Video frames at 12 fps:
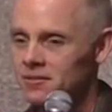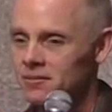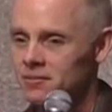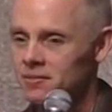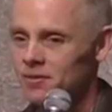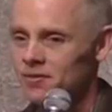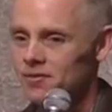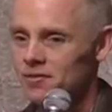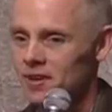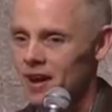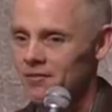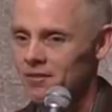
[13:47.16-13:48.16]
but
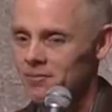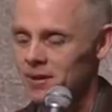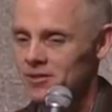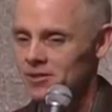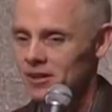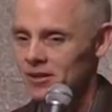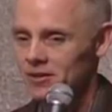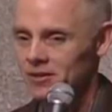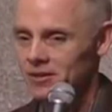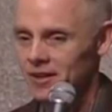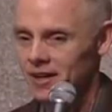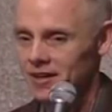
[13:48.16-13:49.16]
not for much longer
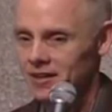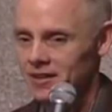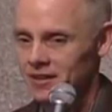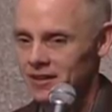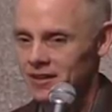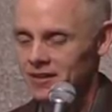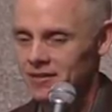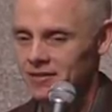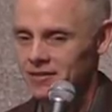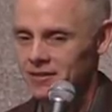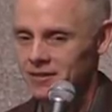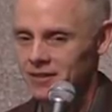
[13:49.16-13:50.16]
than that.
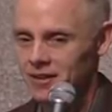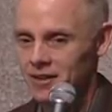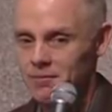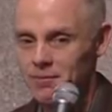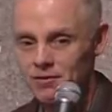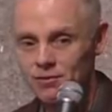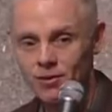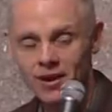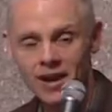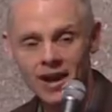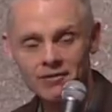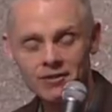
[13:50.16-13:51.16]
Before I
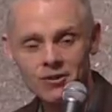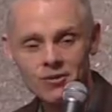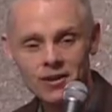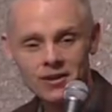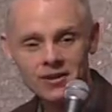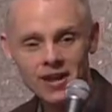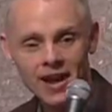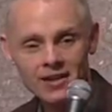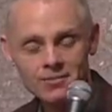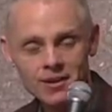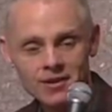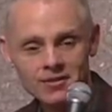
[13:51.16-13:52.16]
have to quickly
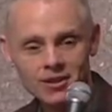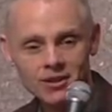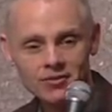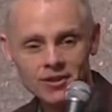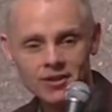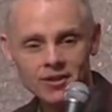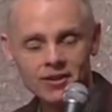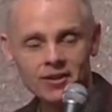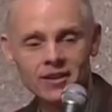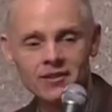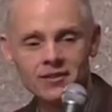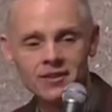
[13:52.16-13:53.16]
ask myself,
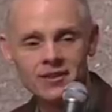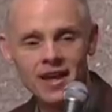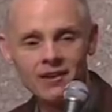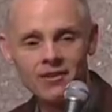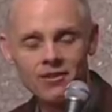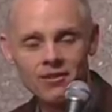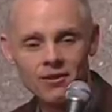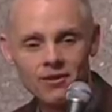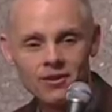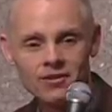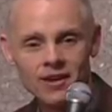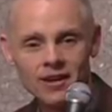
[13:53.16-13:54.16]
did that
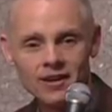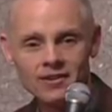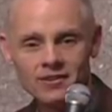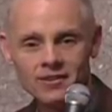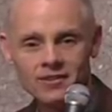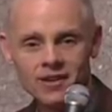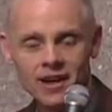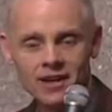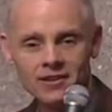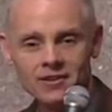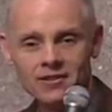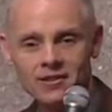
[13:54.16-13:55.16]
30 seconds in
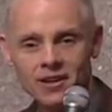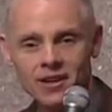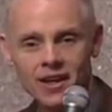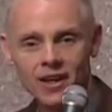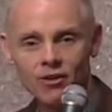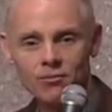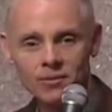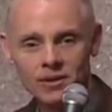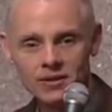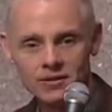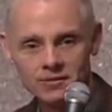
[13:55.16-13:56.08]
silence help me?